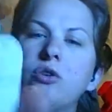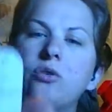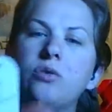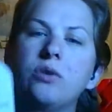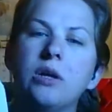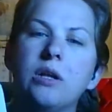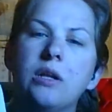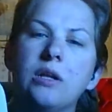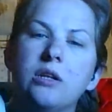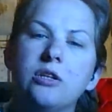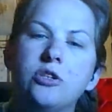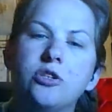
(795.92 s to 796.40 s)
you
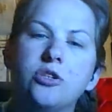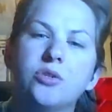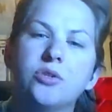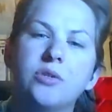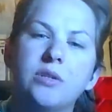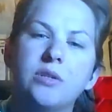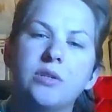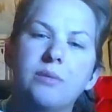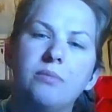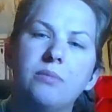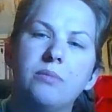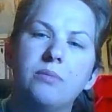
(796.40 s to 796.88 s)
can
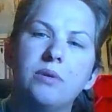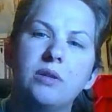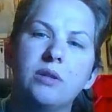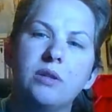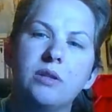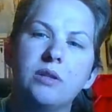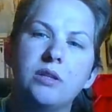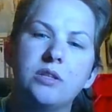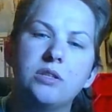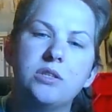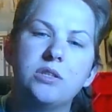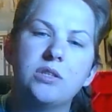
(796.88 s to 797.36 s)
trim
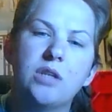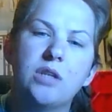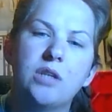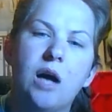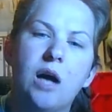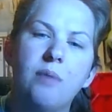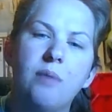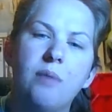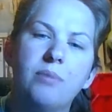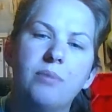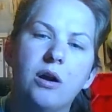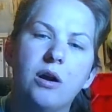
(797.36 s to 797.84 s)
this
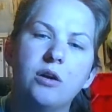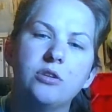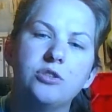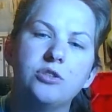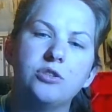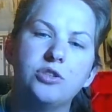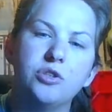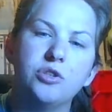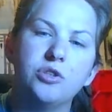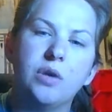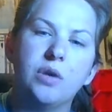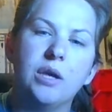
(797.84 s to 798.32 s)
top
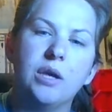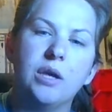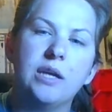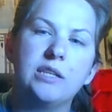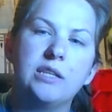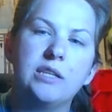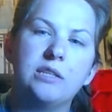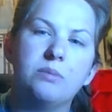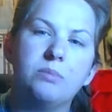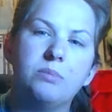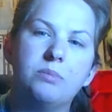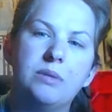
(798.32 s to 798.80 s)
part so you can
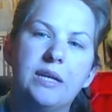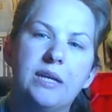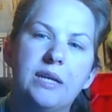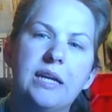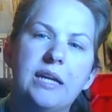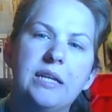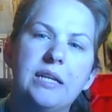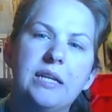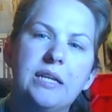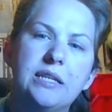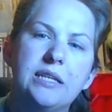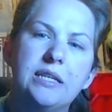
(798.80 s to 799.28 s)
get to the
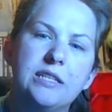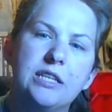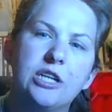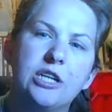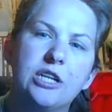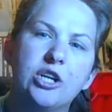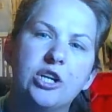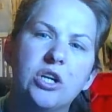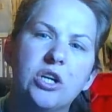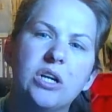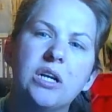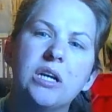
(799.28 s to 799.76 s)
blade
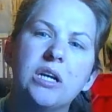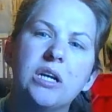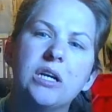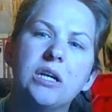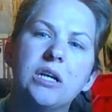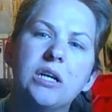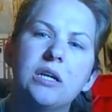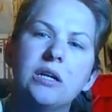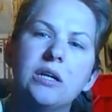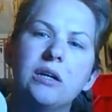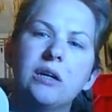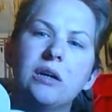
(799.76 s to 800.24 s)
easier.
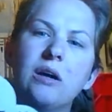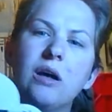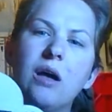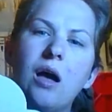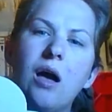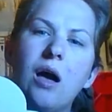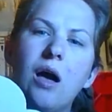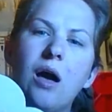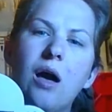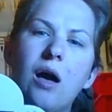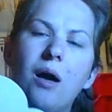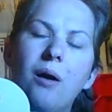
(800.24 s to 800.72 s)

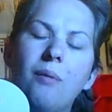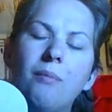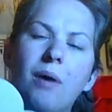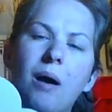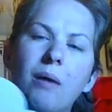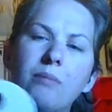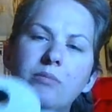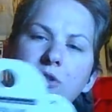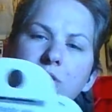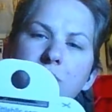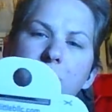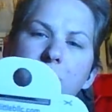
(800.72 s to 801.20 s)
I'm